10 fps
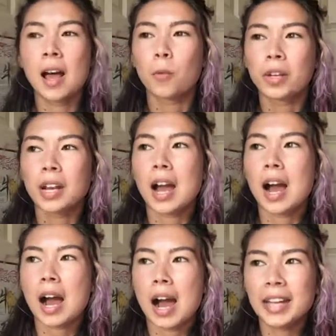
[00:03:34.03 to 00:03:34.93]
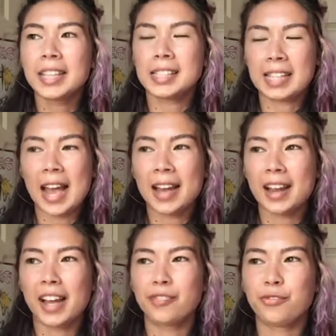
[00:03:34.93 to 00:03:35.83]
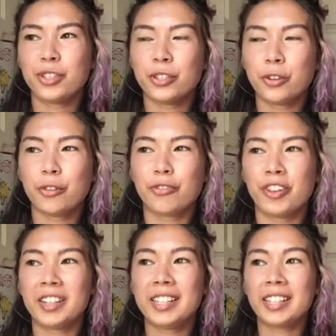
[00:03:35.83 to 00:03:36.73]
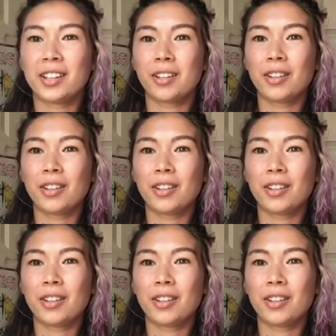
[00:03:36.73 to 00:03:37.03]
When I get sad, I feel very